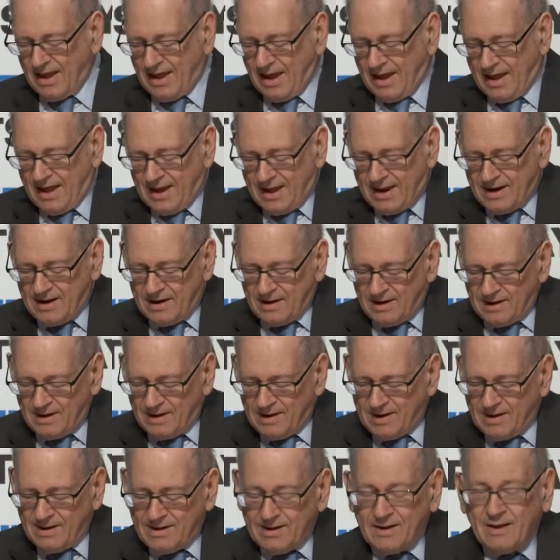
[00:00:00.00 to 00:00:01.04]
And
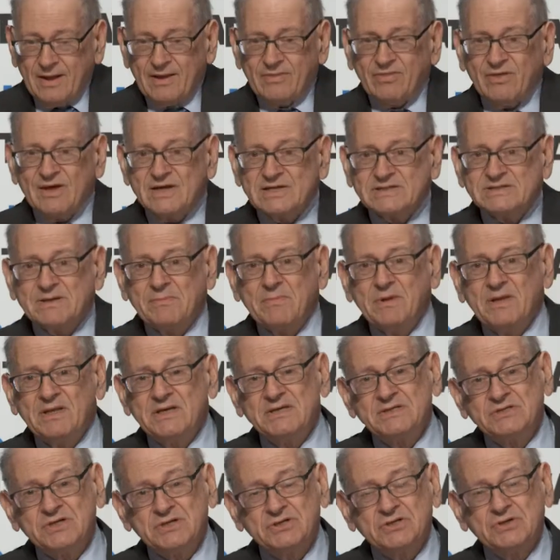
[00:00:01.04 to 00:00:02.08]
I think some of
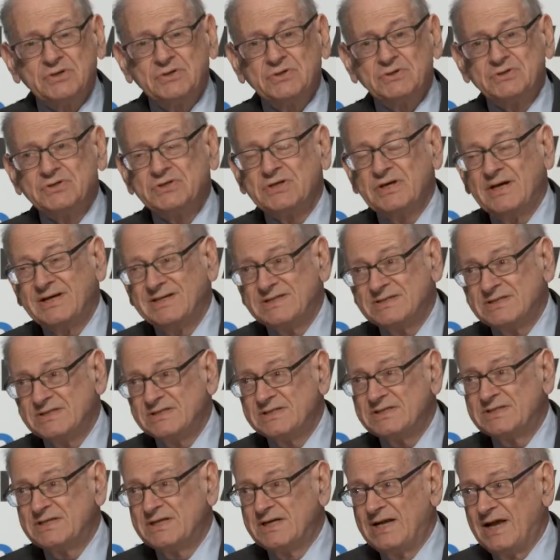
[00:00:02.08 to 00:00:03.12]
these issues
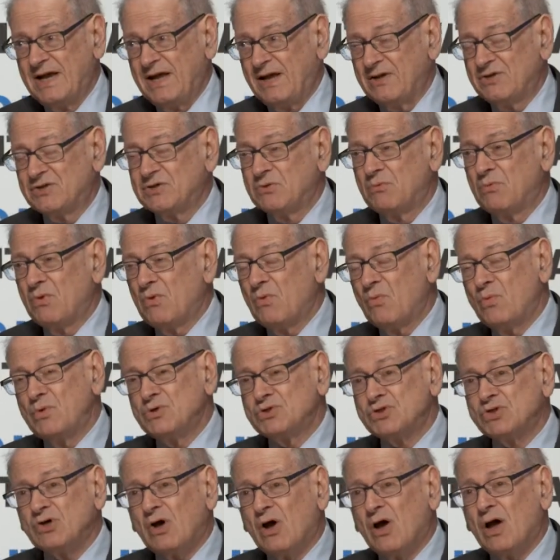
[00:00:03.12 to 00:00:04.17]
exist today. So we
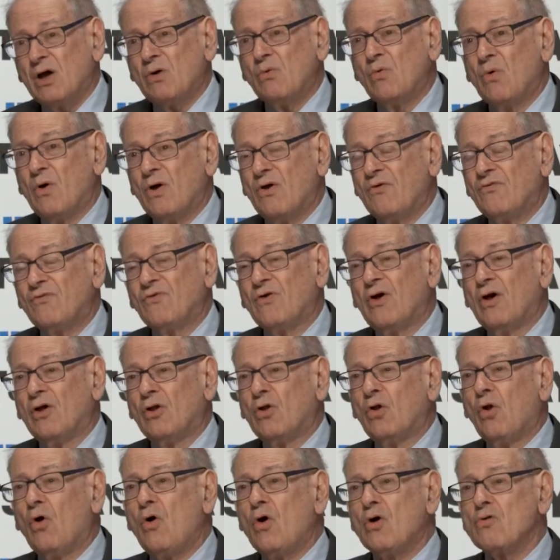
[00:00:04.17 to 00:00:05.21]
saw it was a
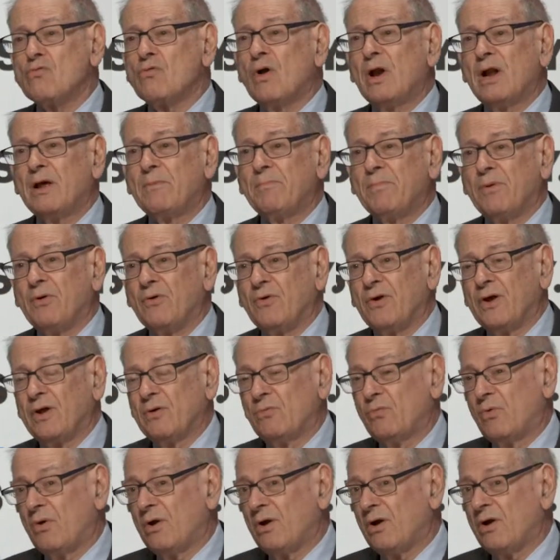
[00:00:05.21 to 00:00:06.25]
long run-up period
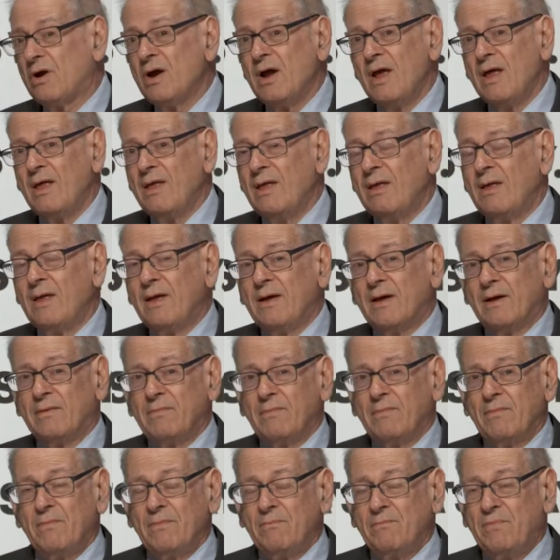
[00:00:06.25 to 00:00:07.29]
where
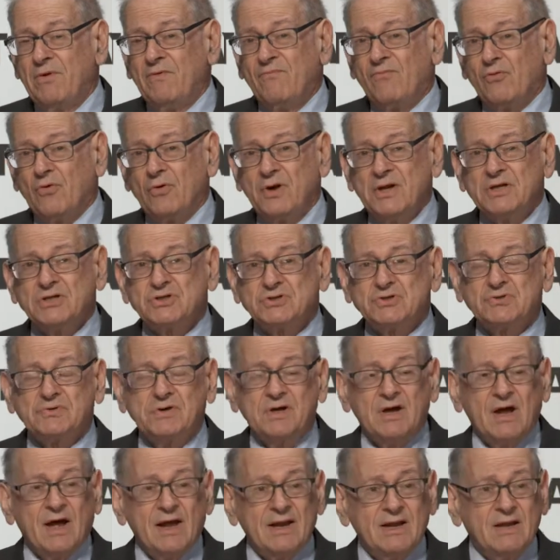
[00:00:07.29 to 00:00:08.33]
before industry
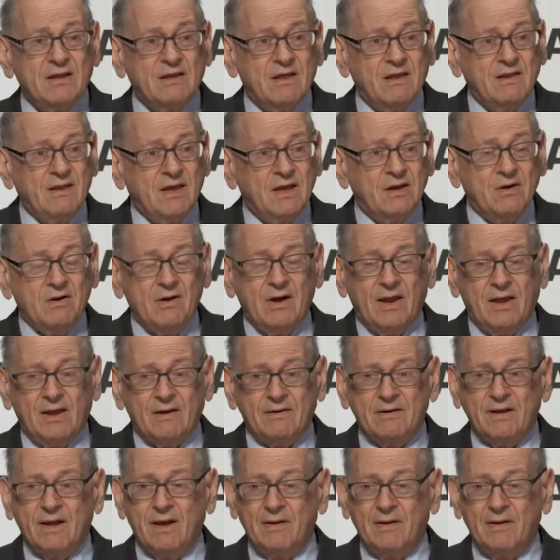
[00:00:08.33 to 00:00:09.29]
got into the internet.